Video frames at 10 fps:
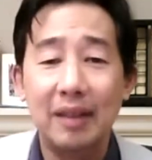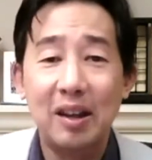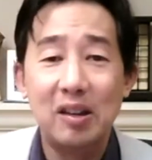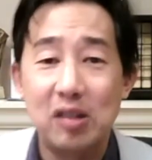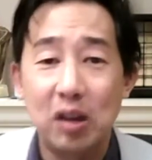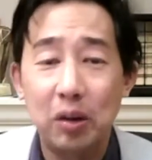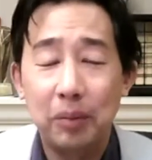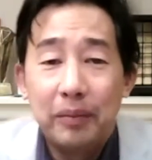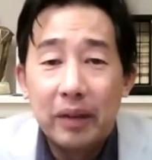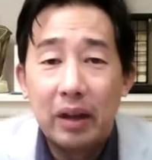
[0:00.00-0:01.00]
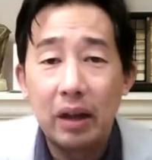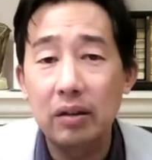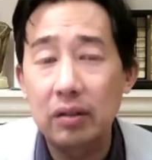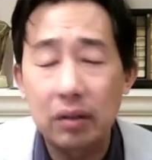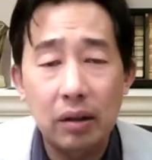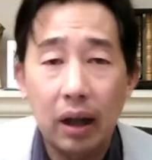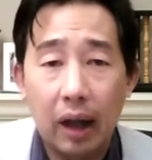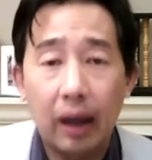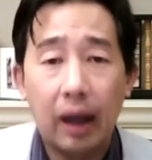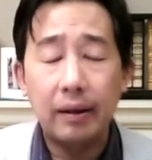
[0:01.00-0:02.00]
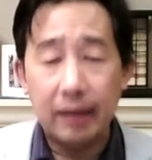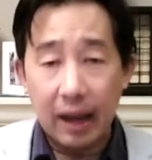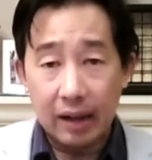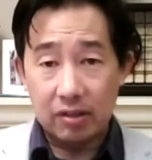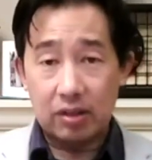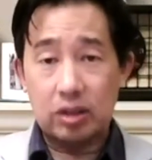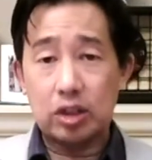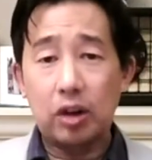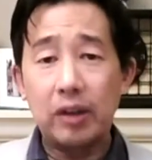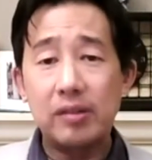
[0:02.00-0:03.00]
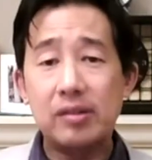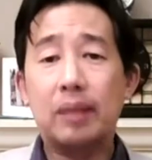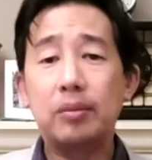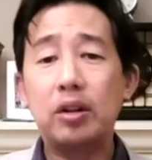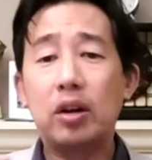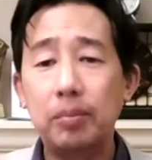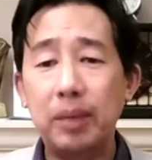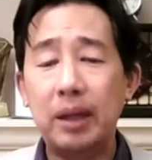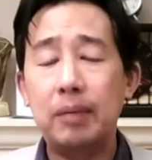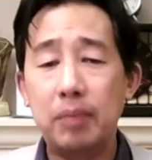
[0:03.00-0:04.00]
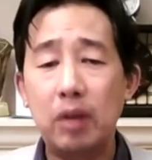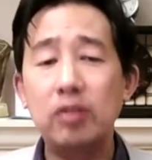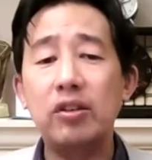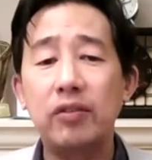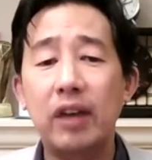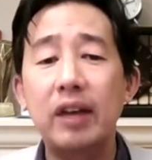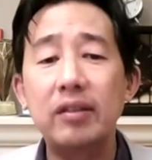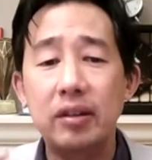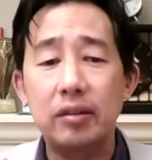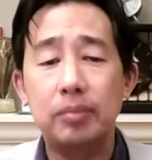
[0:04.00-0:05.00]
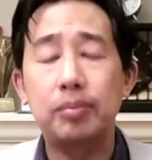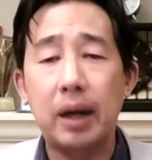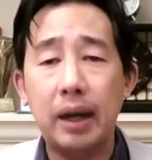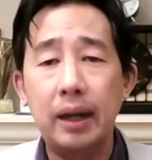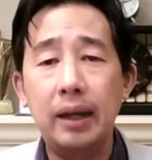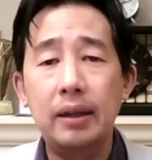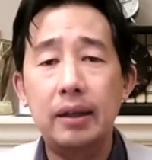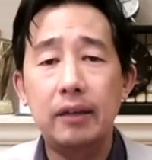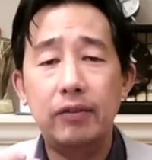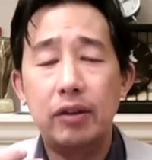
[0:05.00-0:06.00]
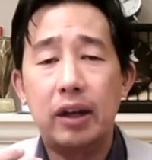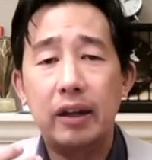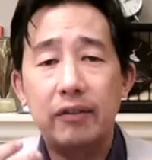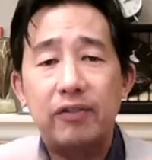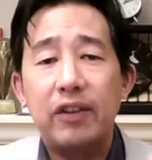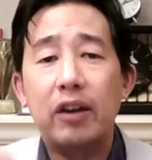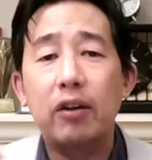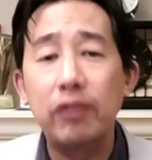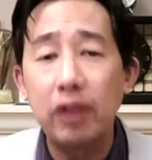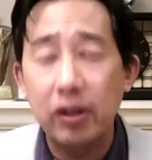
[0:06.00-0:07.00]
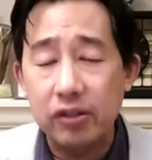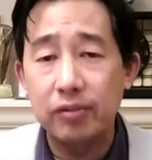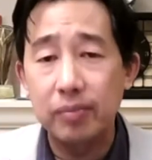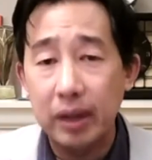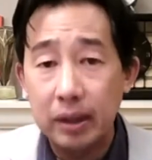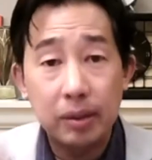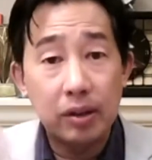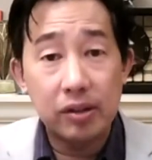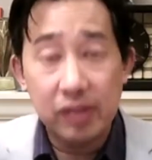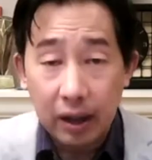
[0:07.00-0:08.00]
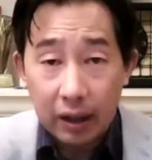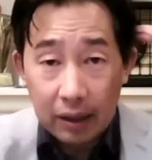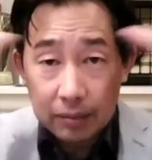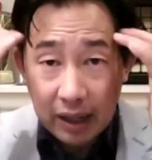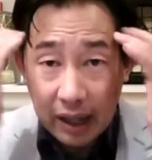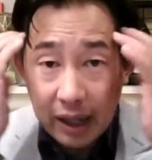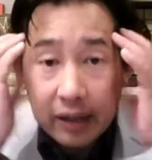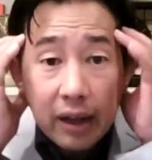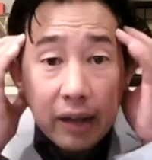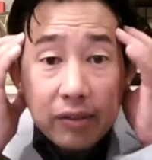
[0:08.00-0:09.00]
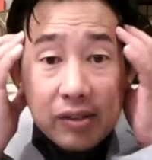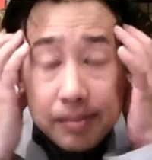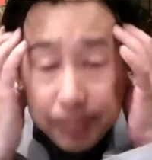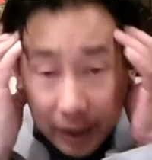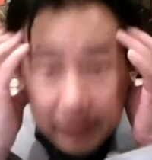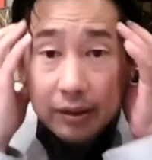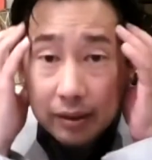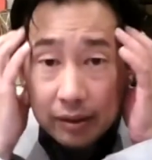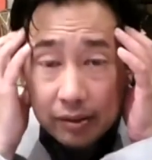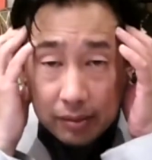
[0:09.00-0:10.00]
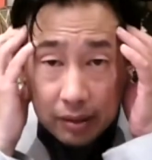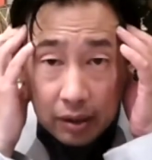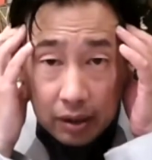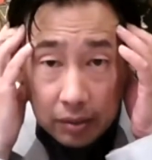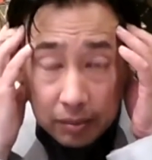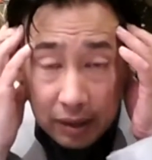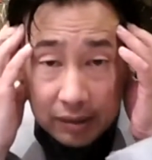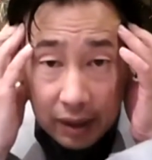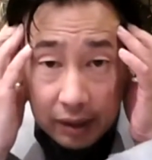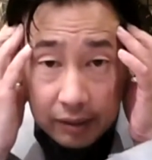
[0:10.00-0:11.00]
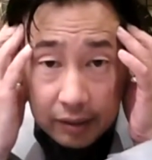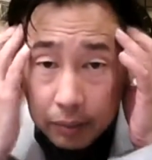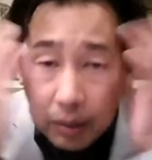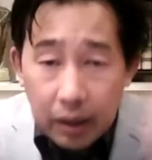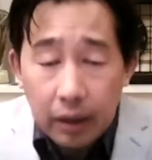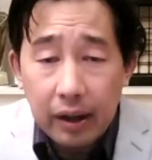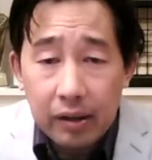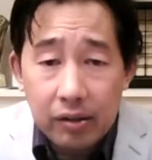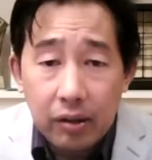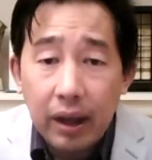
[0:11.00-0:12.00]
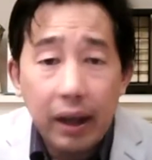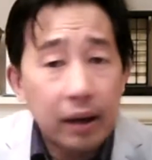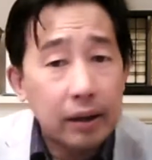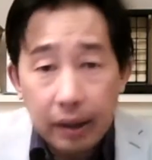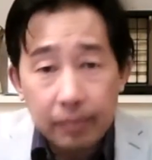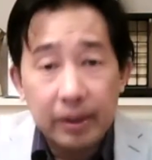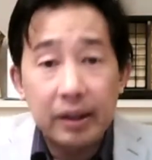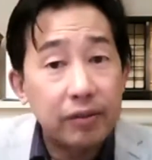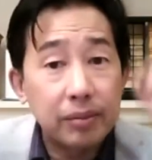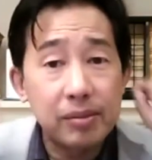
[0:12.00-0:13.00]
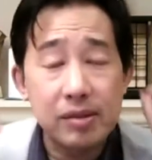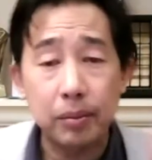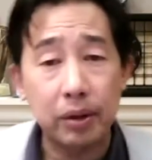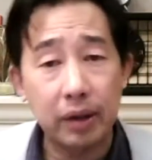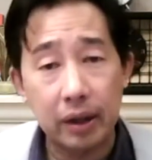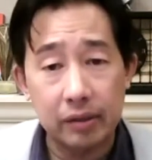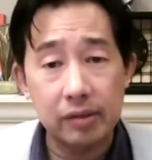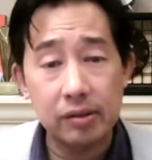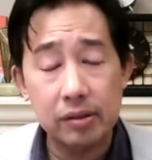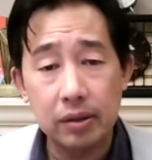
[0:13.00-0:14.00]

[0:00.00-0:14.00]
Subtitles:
So, and that's the choice. I'm not being motivated by, if you like, fear of loss of money, because in my head, I have this abundance mentality. Well, that's okay. I'll get money from somewhere else.